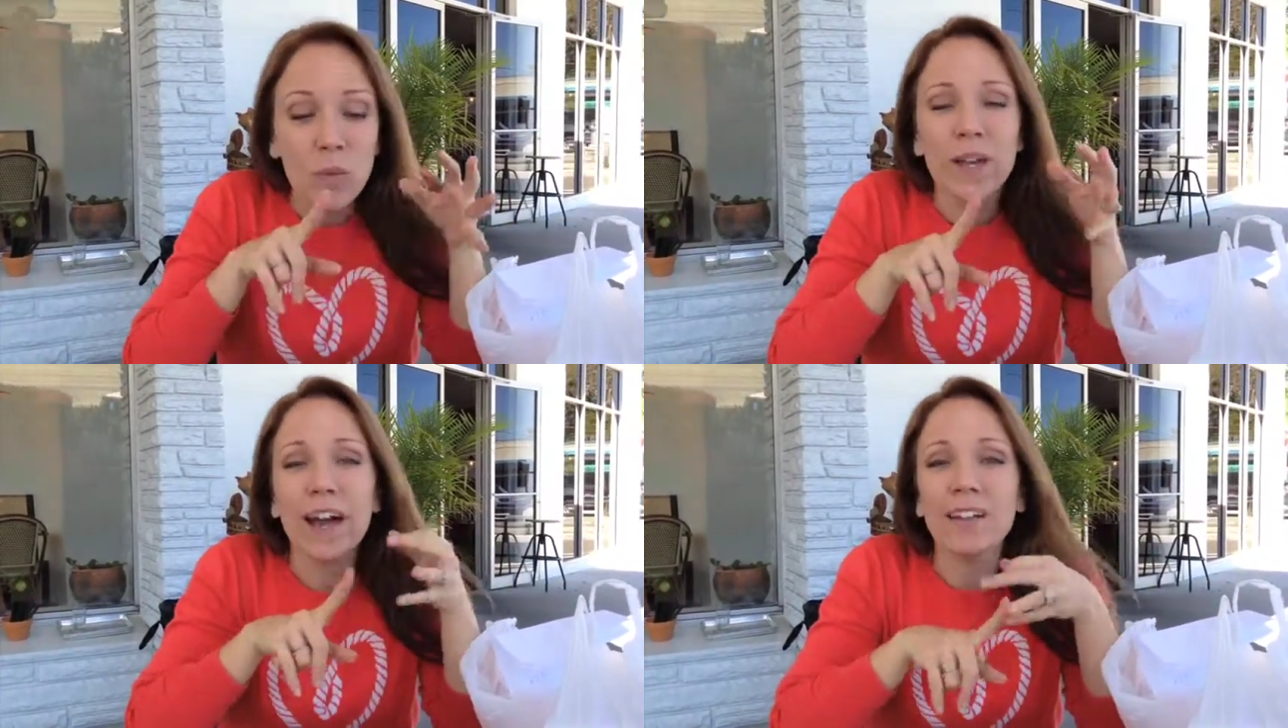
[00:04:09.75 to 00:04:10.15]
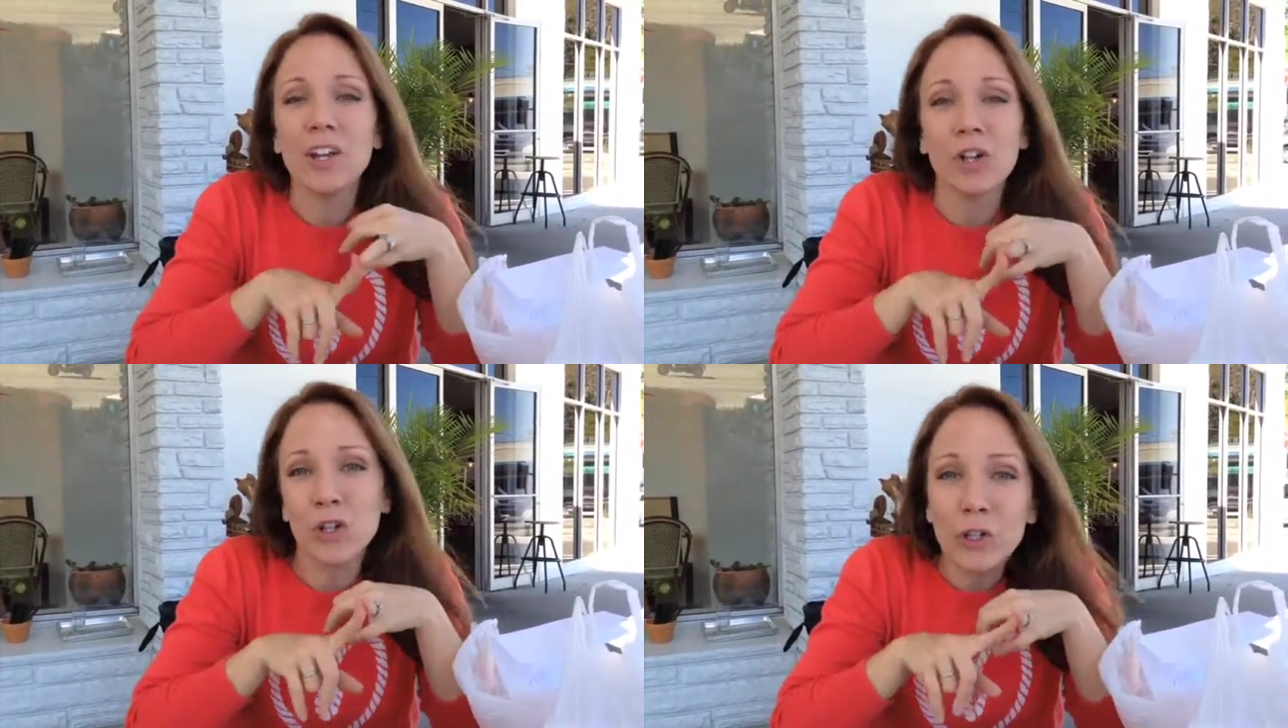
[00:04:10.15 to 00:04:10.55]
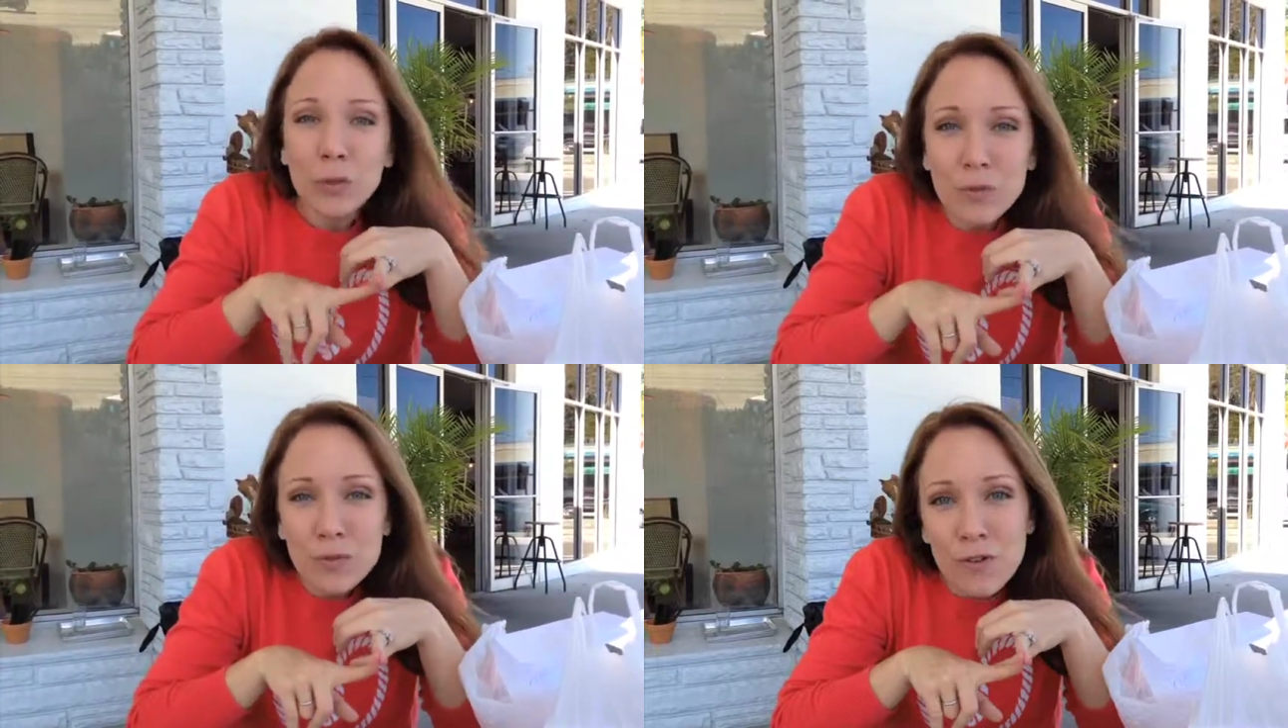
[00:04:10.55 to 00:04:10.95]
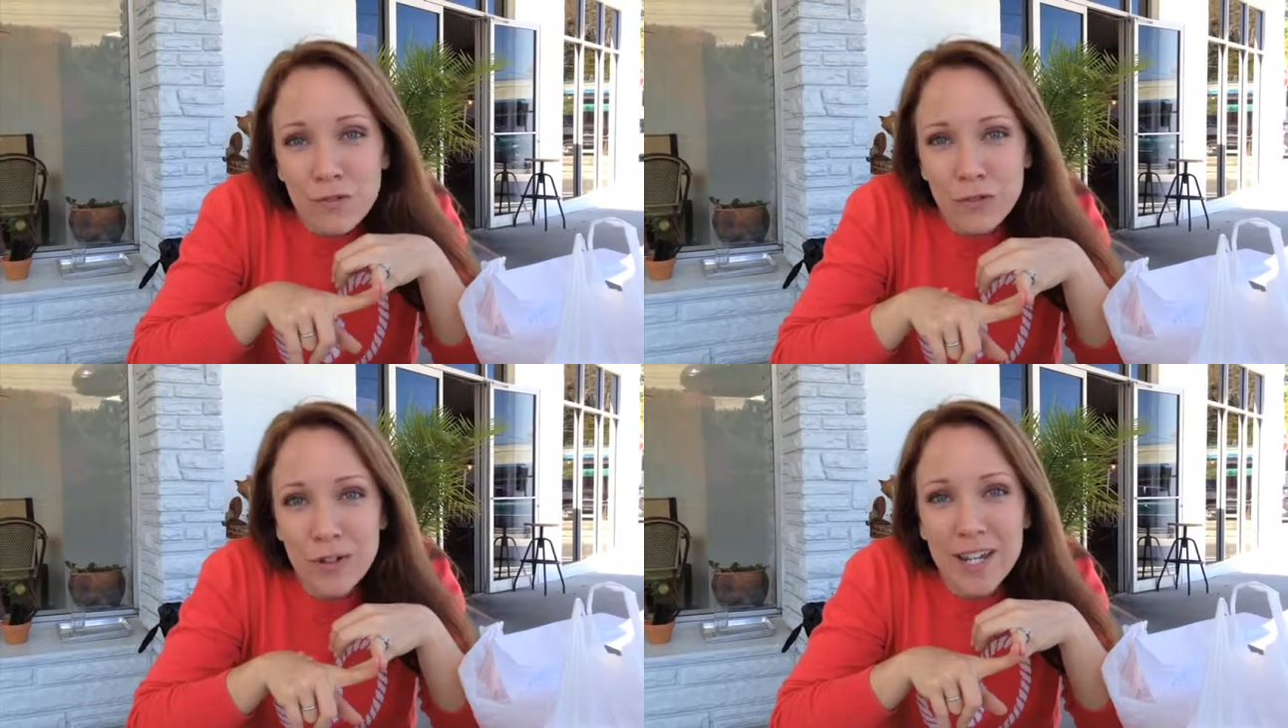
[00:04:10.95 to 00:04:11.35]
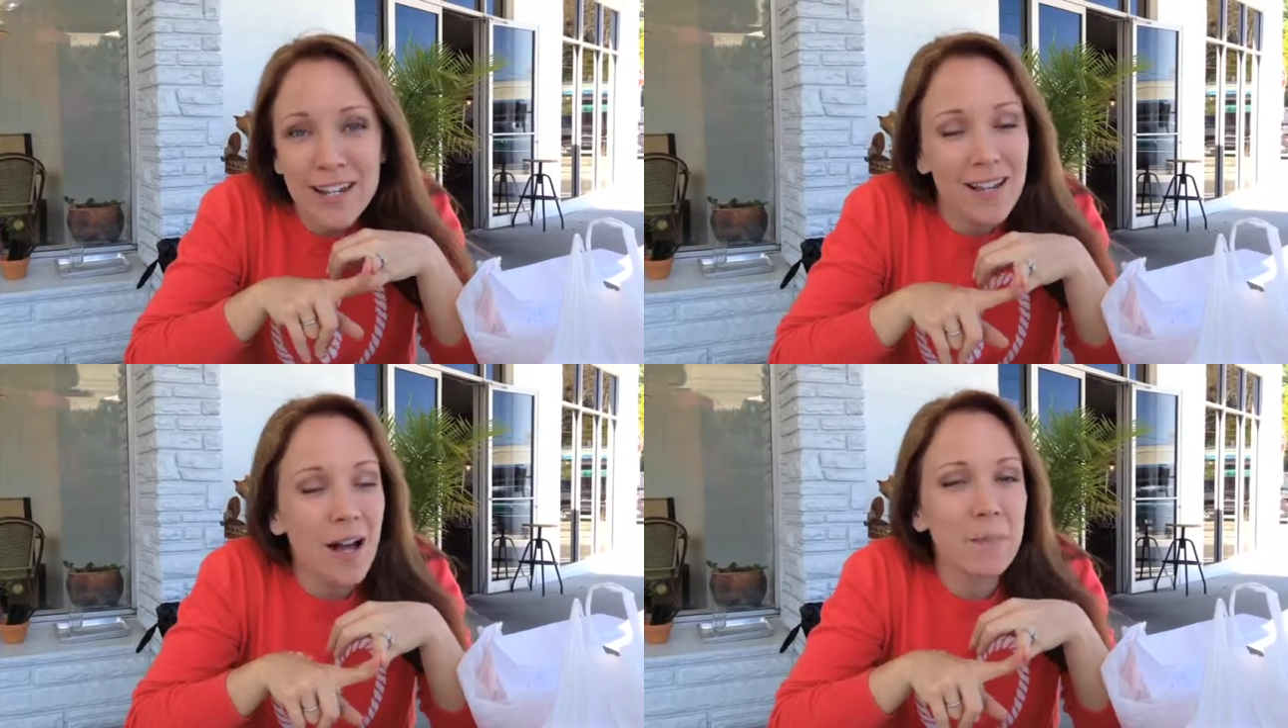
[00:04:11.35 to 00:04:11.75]
We had
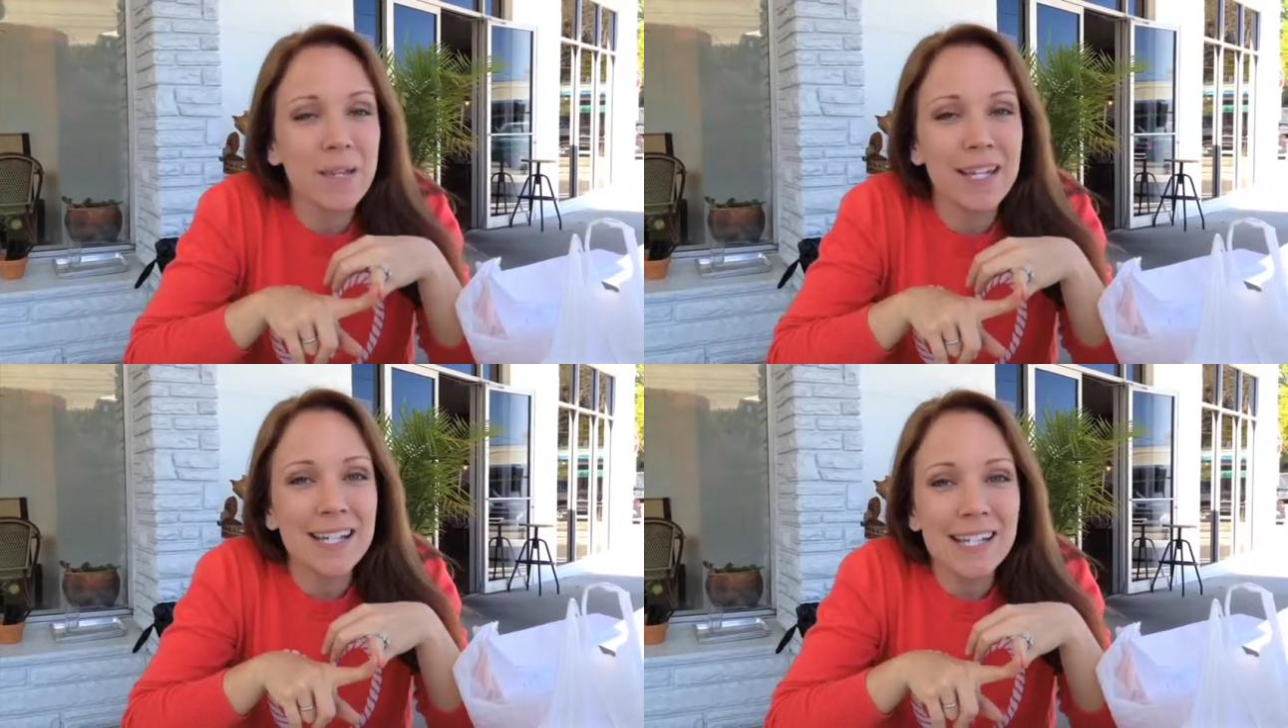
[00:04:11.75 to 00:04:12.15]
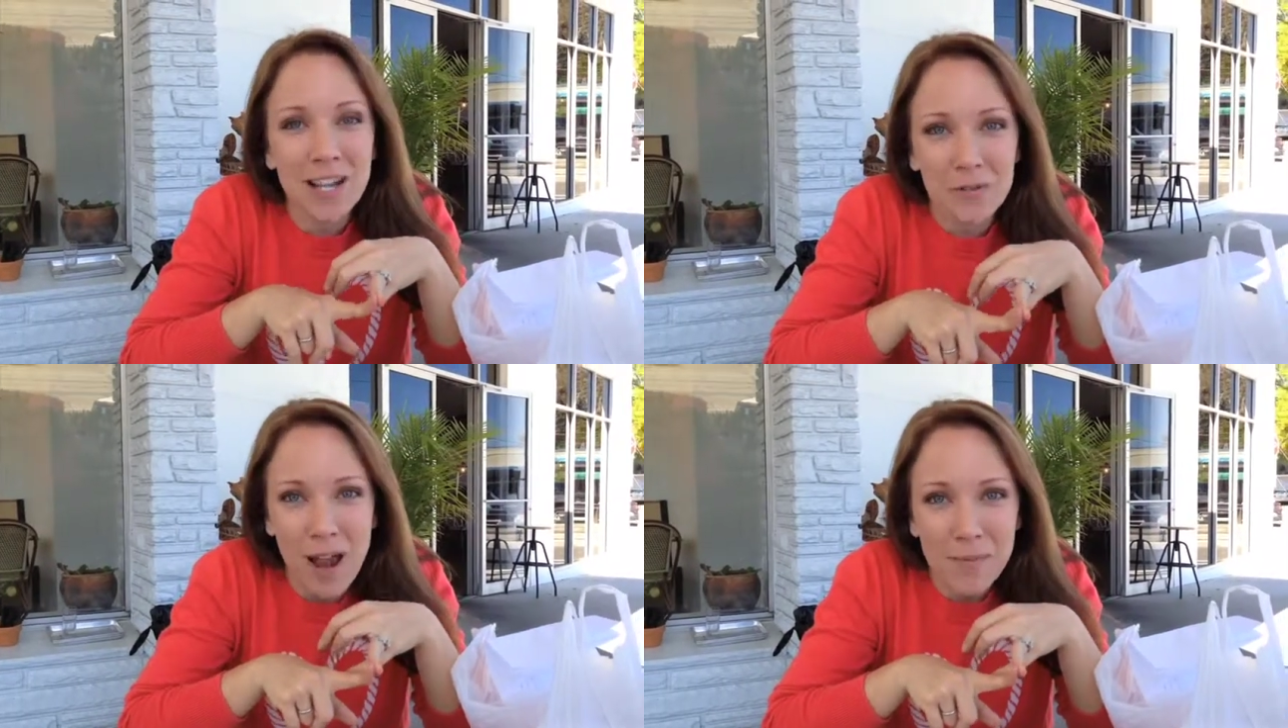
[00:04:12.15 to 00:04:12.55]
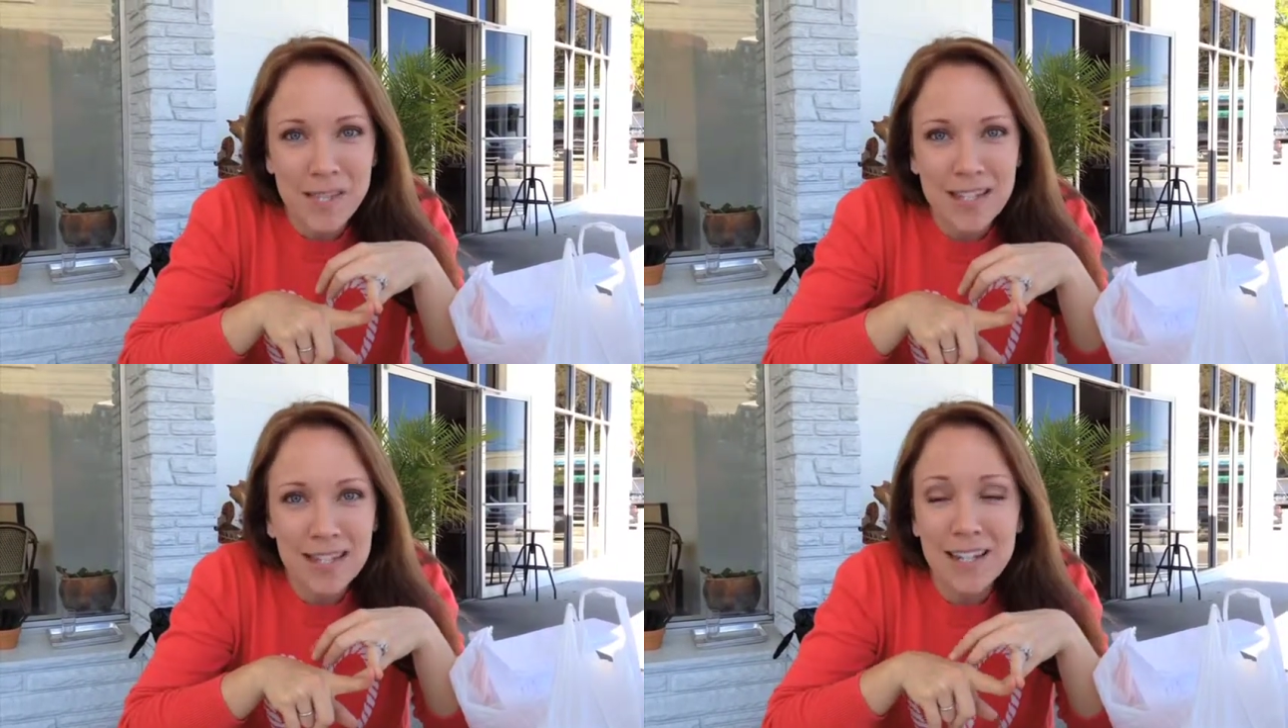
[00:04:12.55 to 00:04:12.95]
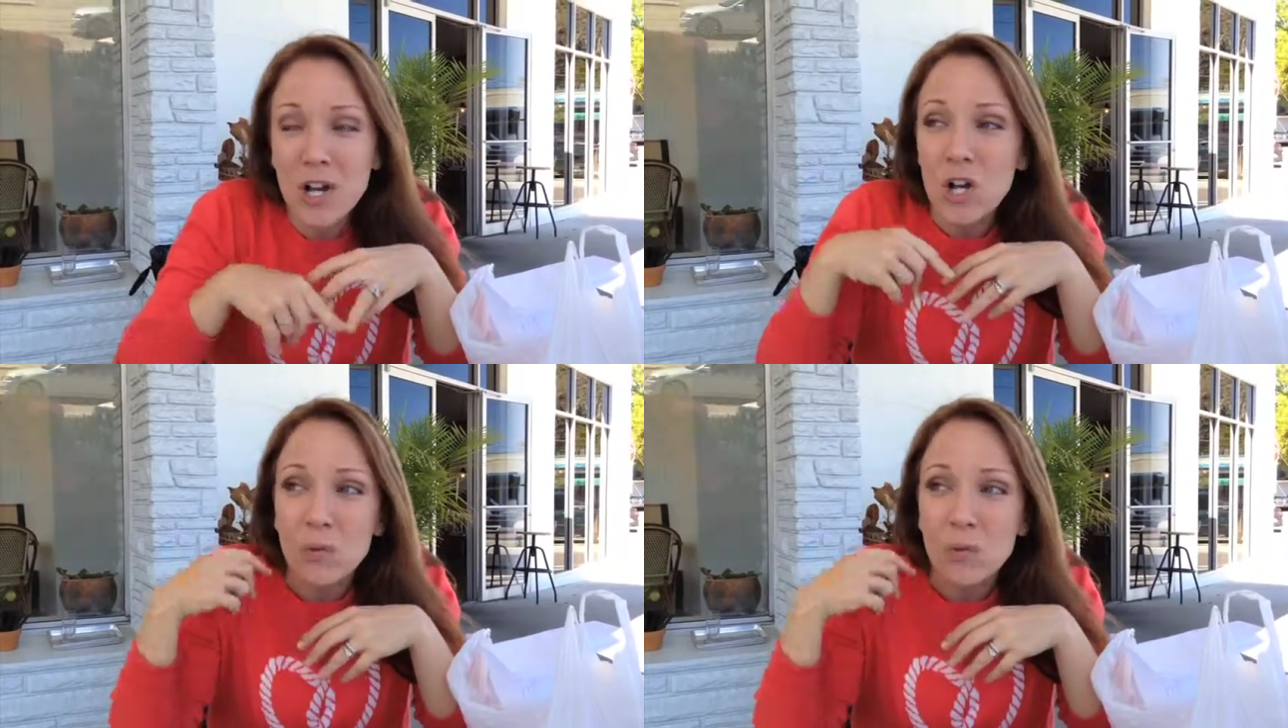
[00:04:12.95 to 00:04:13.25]
gluten-free cupcakes at Rhapsody.